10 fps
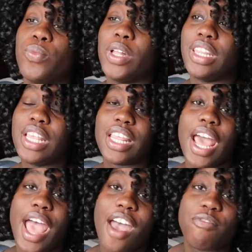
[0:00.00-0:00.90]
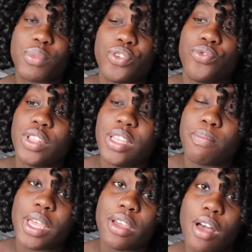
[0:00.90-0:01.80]
one thing that I have been really
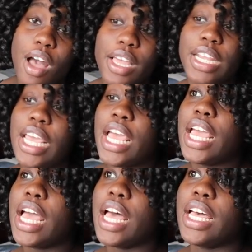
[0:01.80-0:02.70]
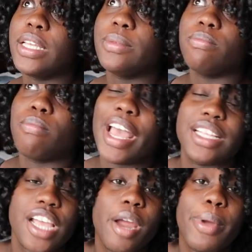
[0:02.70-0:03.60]
big on uh, my
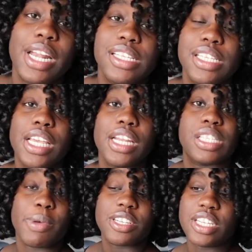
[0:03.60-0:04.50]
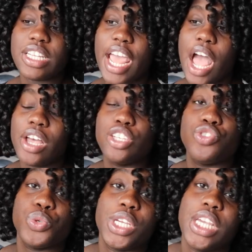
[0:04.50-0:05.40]
entire pregnancy and especially now is
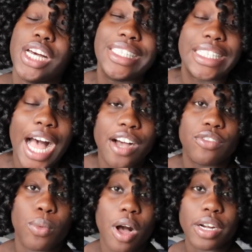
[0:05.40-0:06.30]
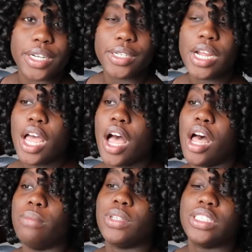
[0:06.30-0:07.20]
drinking a lot of water
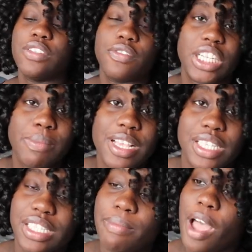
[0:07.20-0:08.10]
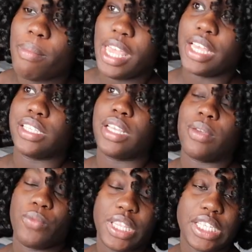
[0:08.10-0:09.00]
um, just to flush my system out because
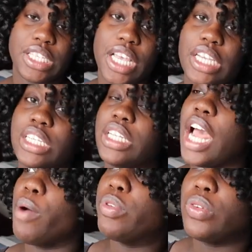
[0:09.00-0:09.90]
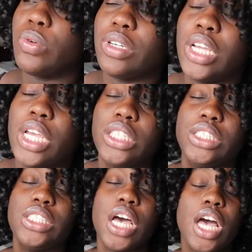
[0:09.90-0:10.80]
with a C-section I was on
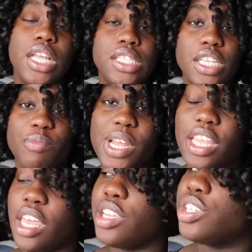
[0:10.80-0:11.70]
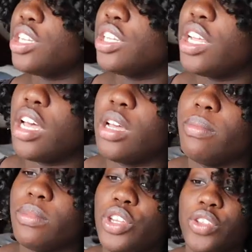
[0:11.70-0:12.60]
tons of medication
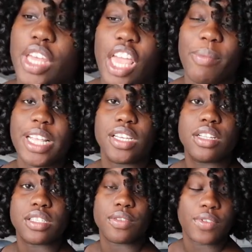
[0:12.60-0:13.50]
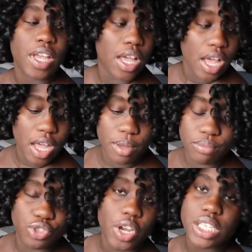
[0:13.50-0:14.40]
um, you know they gave me tons of
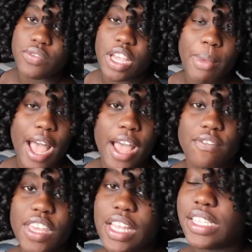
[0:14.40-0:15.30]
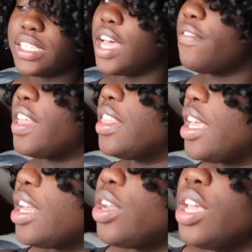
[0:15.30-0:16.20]
um, drugs via my iv and stuff and
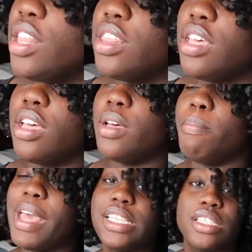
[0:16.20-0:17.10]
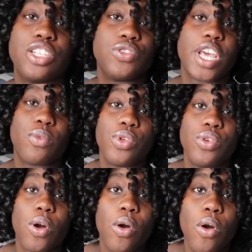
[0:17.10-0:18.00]
then the medicine that you take when you
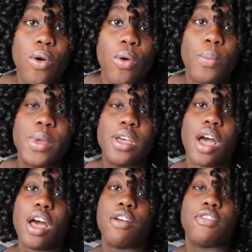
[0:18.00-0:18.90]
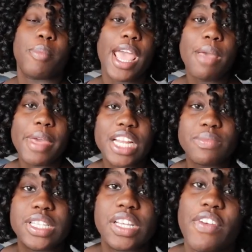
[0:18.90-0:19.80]
go home uh, for pain
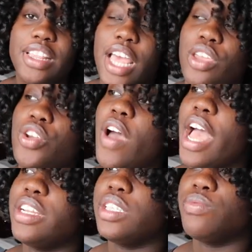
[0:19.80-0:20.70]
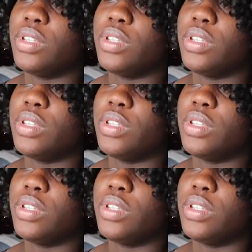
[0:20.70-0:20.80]
management and stuff like that you know i just